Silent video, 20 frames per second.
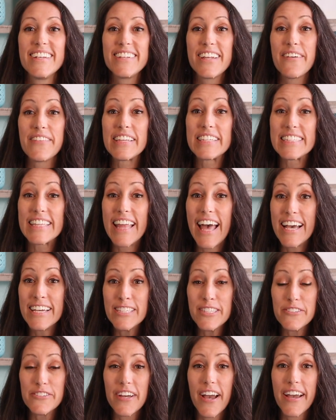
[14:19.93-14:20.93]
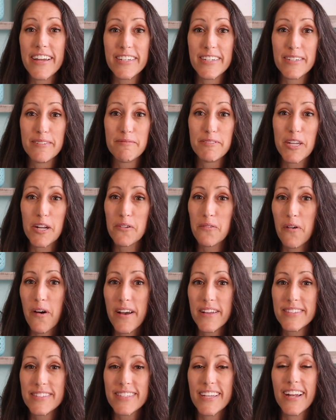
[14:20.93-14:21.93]
Now, these last 3 items are
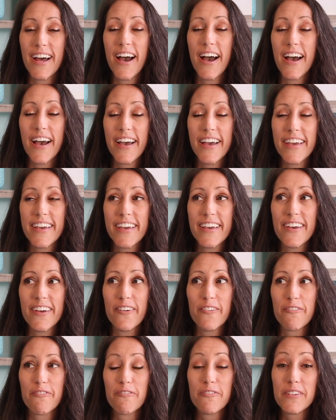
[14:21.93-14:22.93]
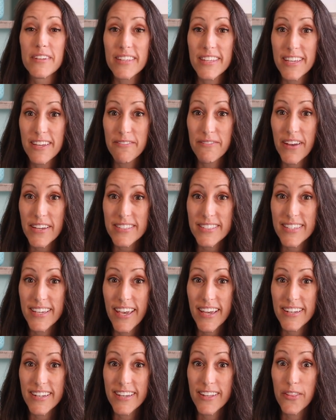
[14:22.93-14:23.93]
ones that I really
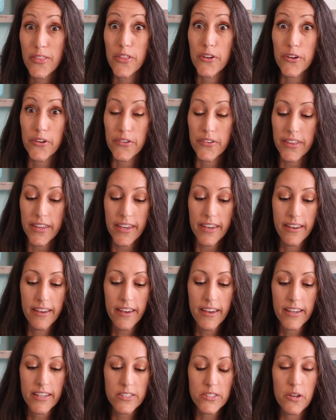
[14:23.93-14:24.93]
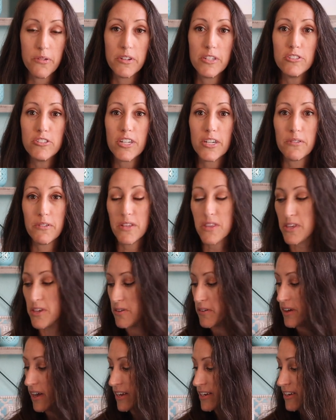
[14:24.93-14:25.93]
investigated thoroughly. So I want to share with
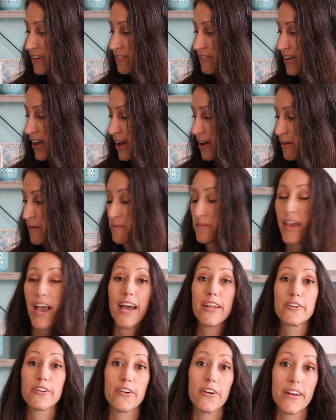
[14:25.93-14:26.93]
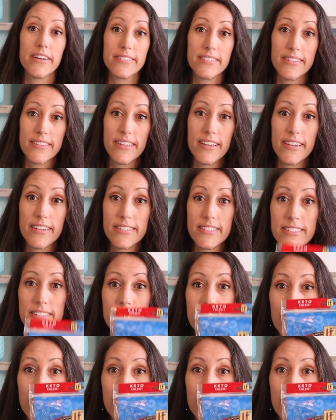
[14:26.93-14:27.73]
you kind of how I'm categorizing these.